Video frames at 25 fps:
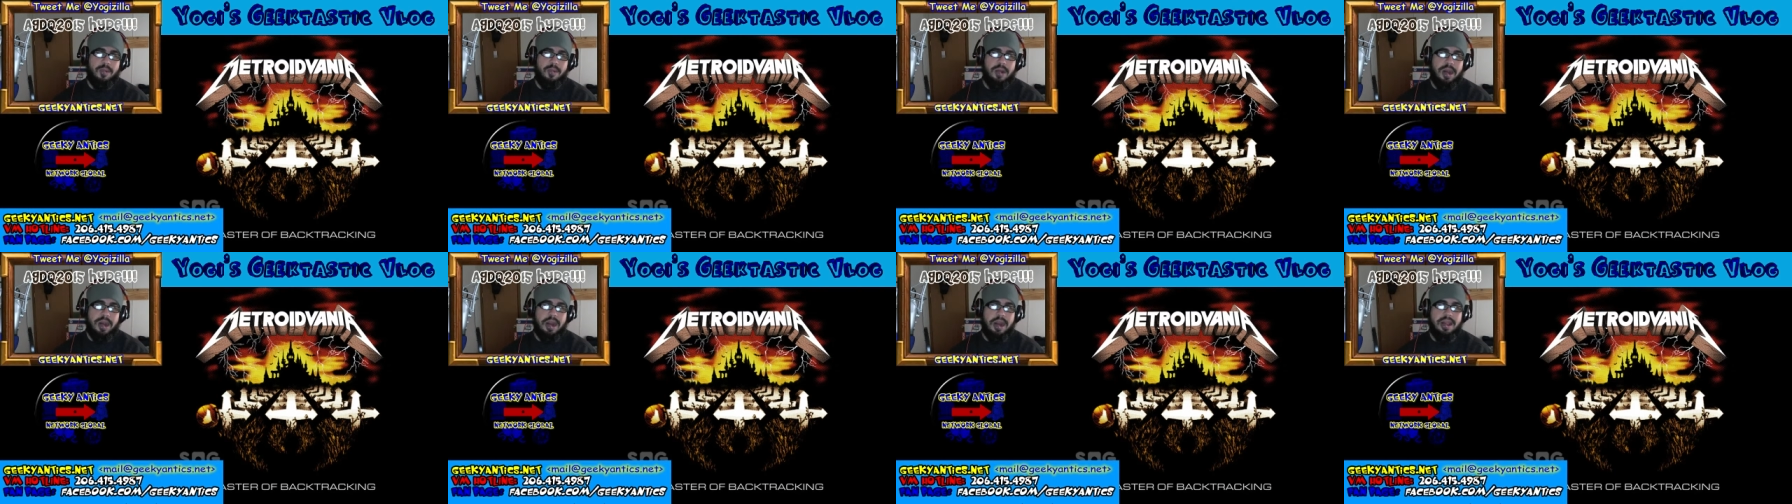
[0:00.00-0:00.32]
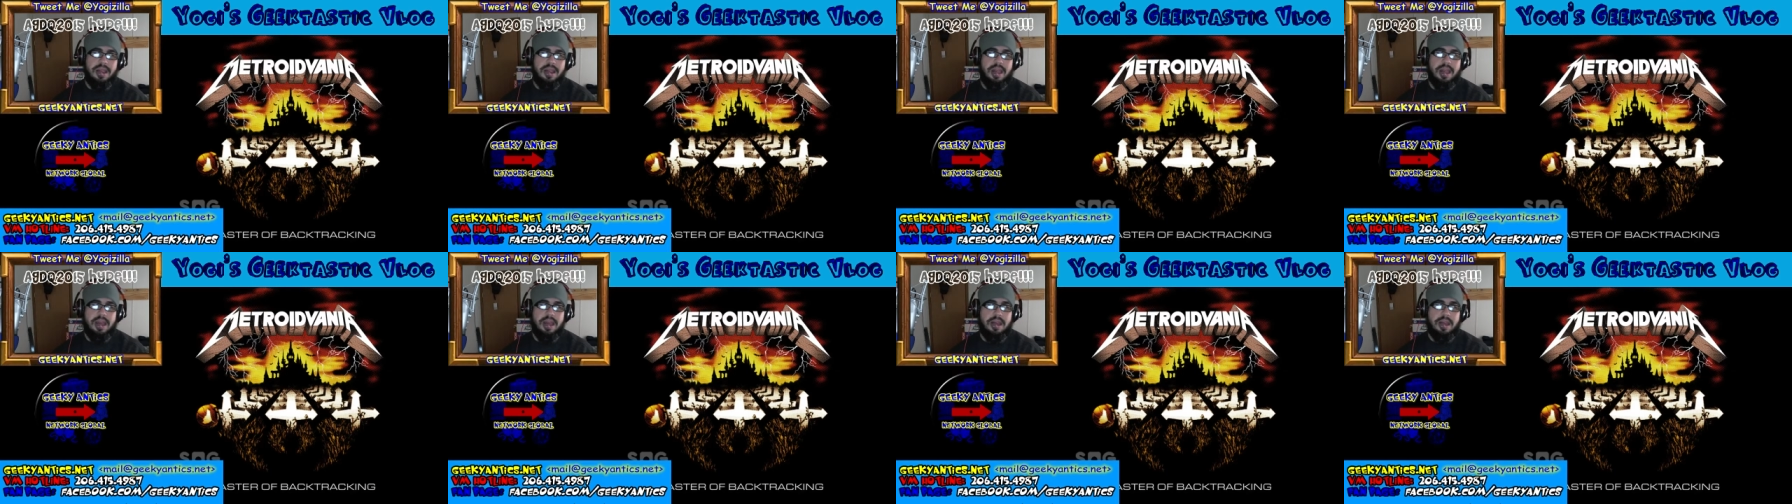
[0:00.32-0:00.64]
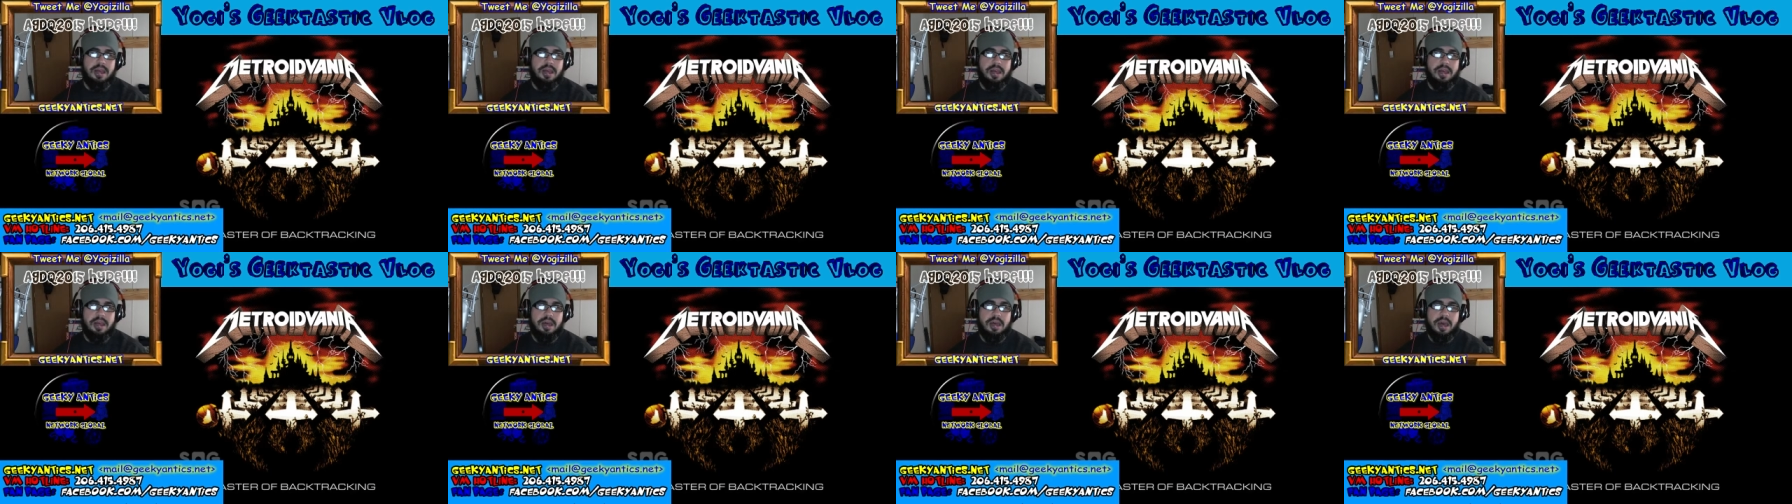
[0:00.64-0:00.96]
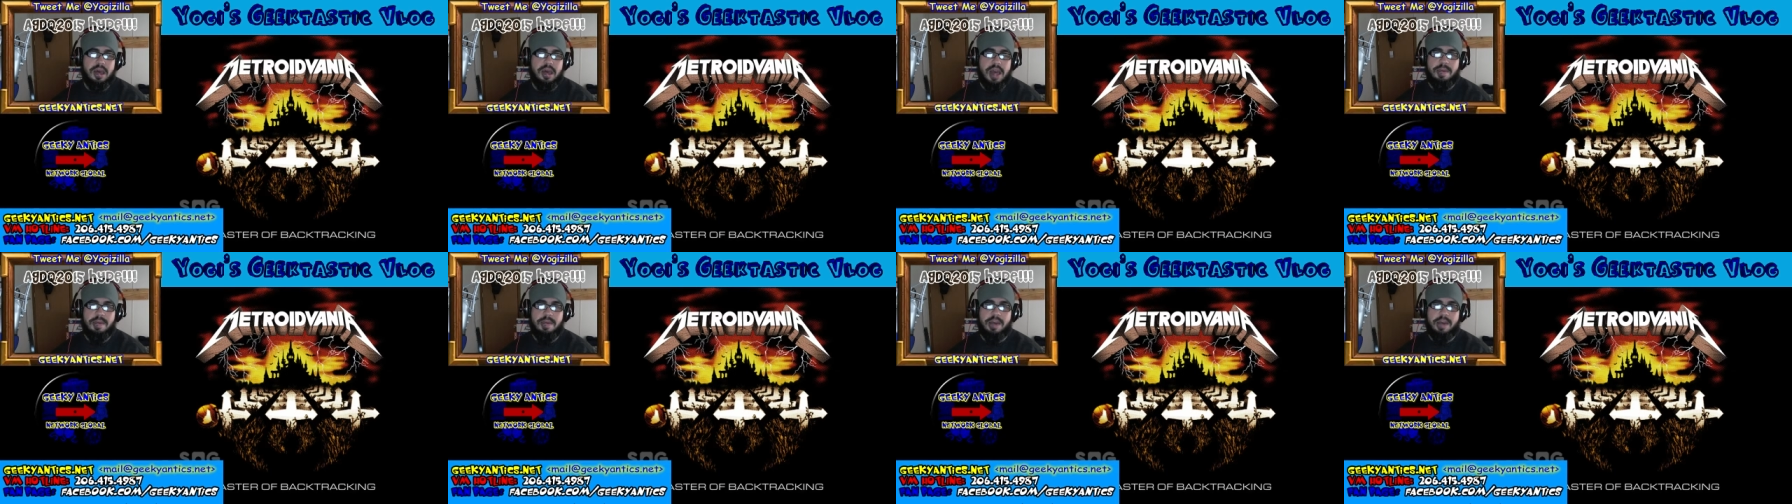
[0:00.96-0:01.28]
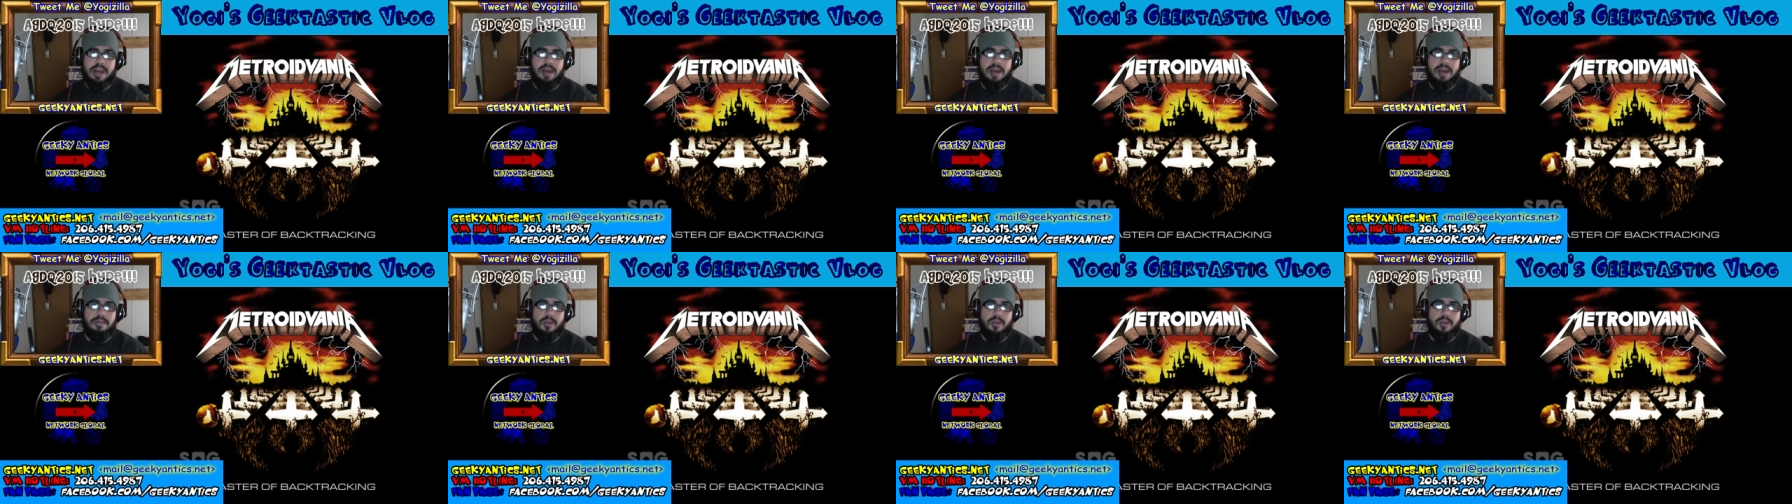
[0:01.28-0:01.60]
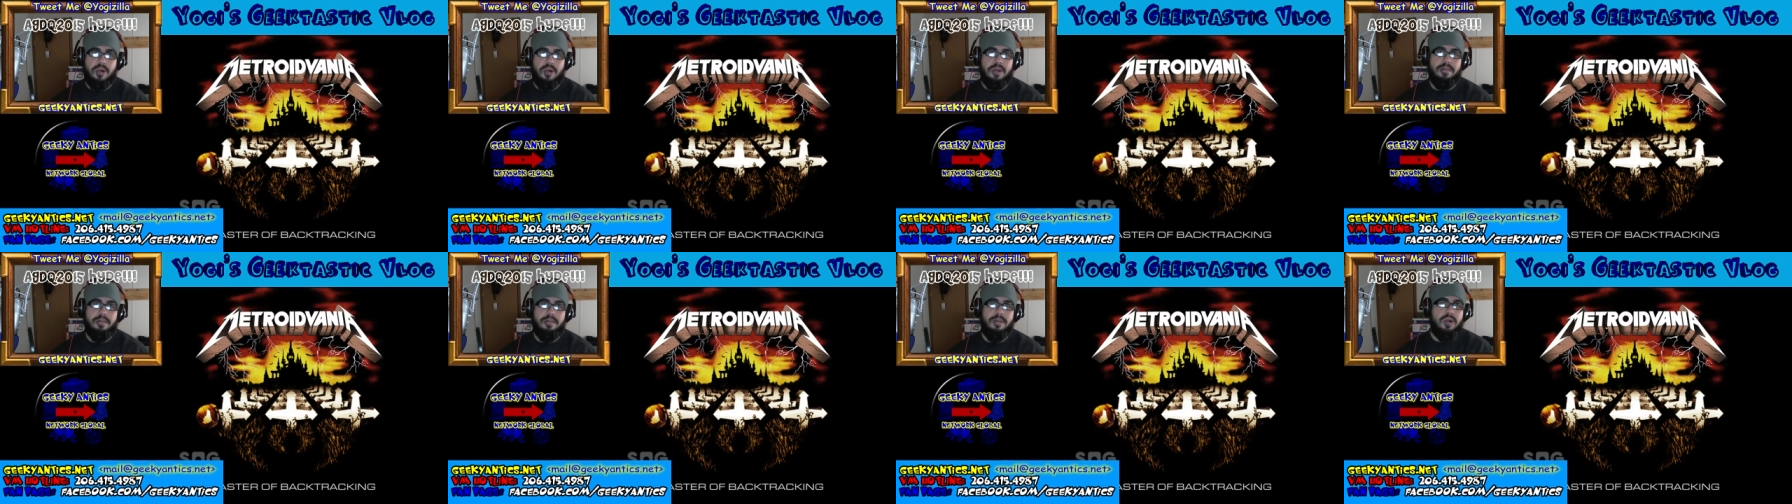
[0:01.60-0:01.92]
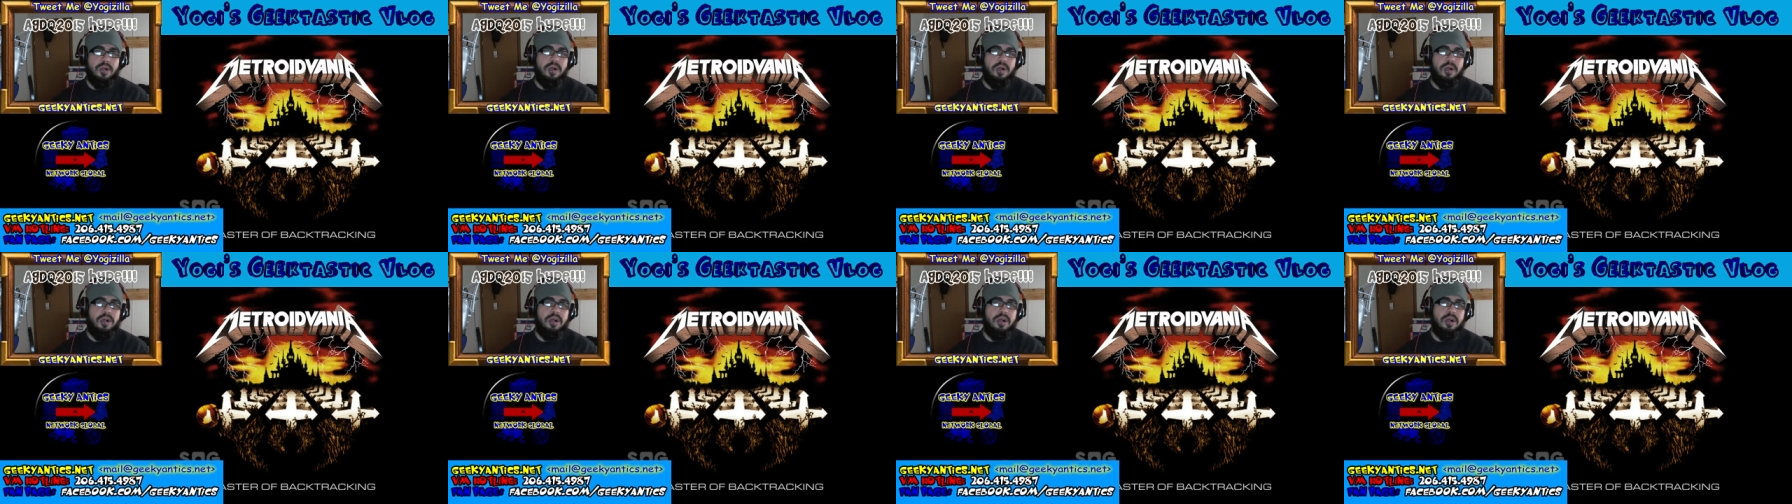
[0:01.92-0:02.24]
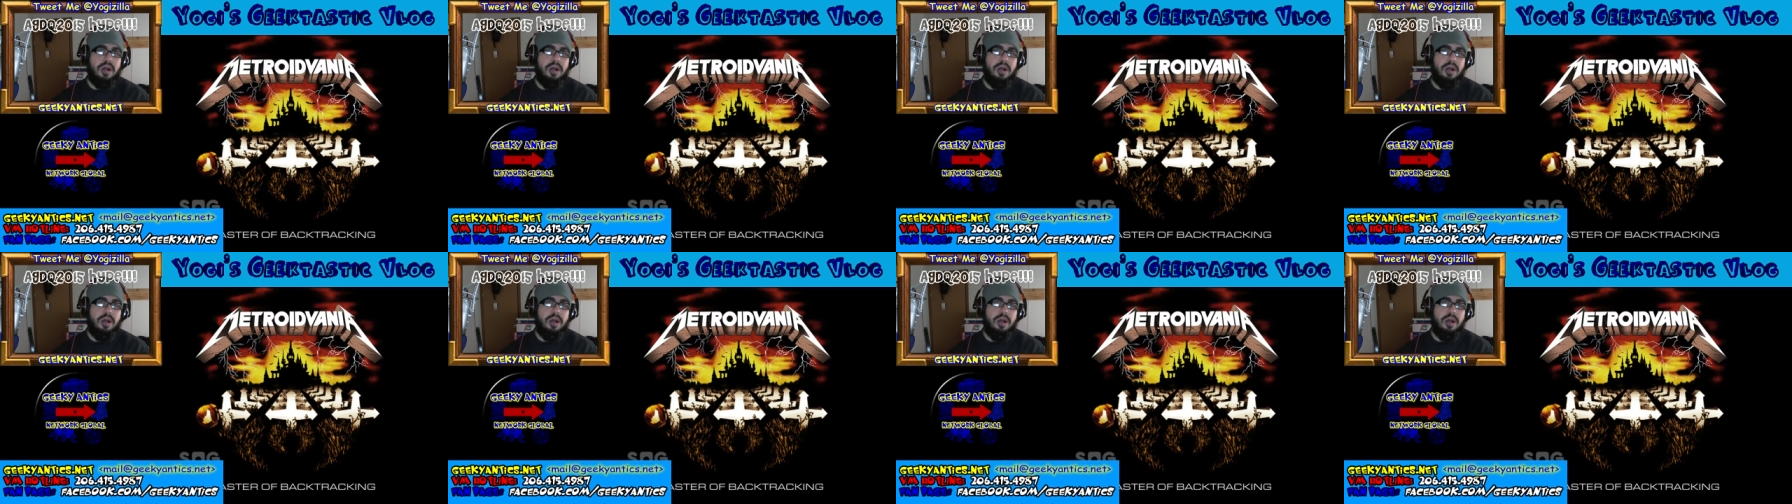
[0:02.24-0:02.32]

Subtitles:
anything has become more and more